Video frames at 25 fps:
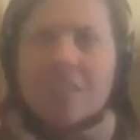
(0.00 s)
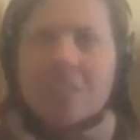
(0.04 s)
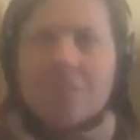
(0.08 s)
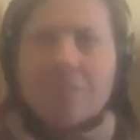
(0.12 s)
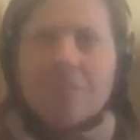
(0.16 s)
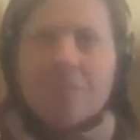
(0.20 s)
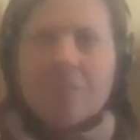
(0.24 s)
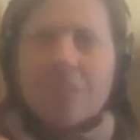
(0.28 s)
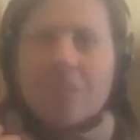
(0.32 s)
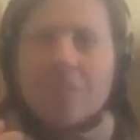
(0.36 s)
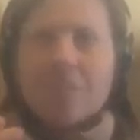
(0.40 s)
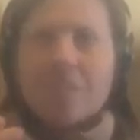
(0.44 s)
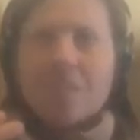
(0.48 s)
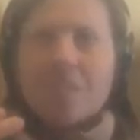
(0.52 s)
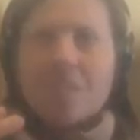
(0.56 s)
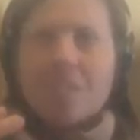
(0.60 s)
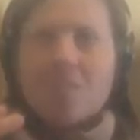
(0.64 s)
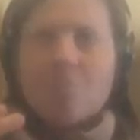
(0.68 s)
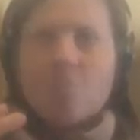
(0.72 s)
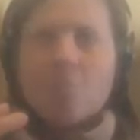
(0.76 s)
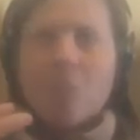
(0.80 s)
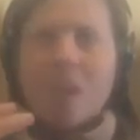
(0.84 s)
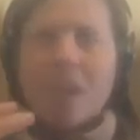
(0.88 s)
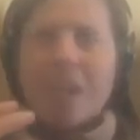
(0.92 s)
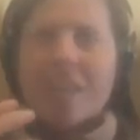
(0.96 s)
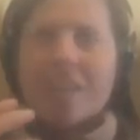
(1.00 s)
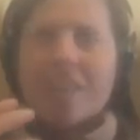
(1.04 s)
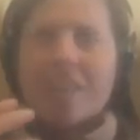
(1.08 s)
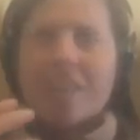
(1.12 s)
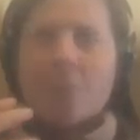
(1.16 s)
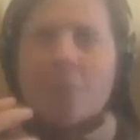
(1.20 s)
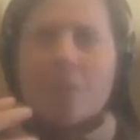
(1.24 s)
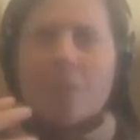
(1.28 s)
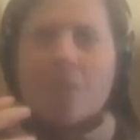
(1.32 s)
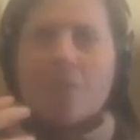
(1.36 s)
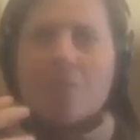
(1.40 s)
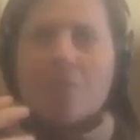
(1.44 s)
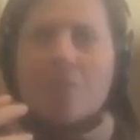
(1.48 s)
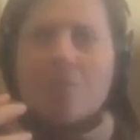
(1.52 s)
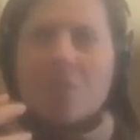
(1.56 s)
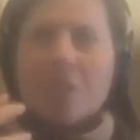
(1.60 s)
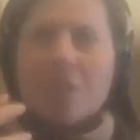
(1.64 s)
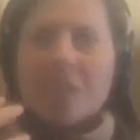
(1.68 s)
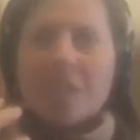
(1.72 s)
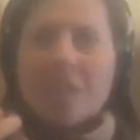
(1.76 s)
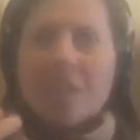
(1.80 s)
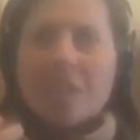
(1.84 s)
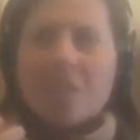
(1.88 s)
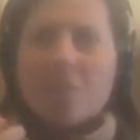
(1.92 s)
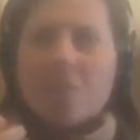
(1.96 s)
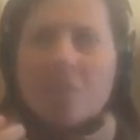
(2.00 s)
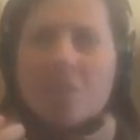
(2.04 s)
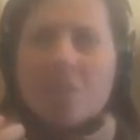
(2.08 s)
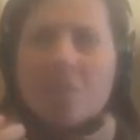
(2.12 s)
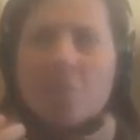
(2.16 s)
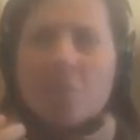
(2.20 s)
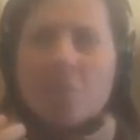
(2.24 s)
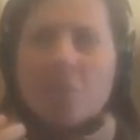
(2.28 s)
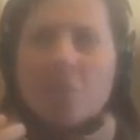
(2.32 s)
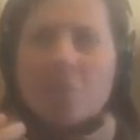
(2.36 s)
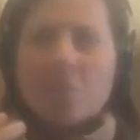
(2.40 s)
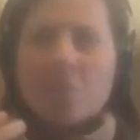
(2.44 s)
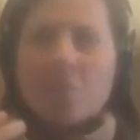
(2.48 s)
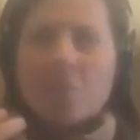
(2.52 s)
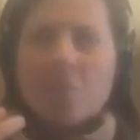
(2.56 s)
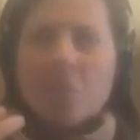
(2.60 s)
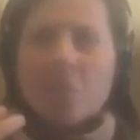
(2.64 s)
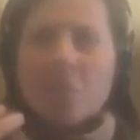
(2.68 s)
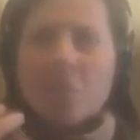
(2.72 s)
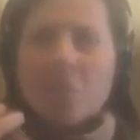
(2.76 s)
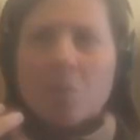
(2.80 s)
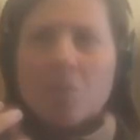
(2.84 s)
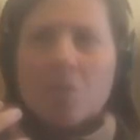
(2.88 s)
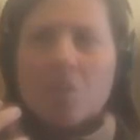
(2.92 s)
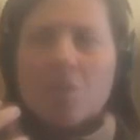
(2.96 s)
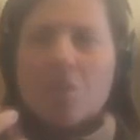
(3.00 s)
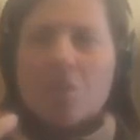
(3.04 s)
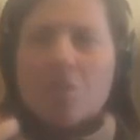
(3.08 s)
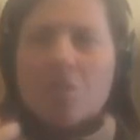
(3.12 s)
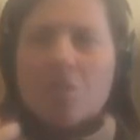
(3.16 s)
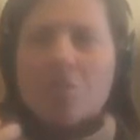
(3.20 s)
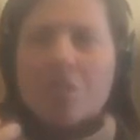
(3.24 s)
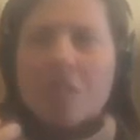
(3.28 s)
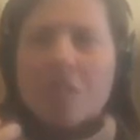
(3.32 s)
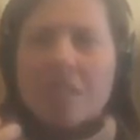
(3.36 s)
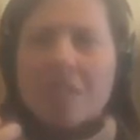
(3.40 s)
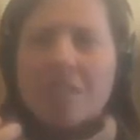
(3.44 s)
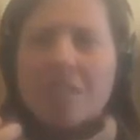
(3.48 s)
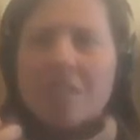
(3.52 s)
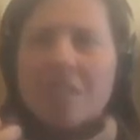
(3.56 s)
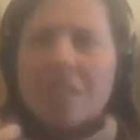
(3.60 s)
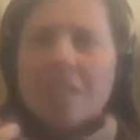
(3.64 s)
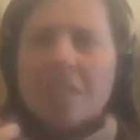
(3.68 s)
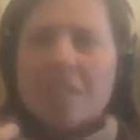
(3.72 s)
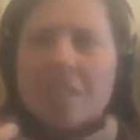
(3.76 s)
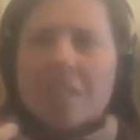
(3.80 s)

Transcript: the fearless way that we used to engage with the world when we were children.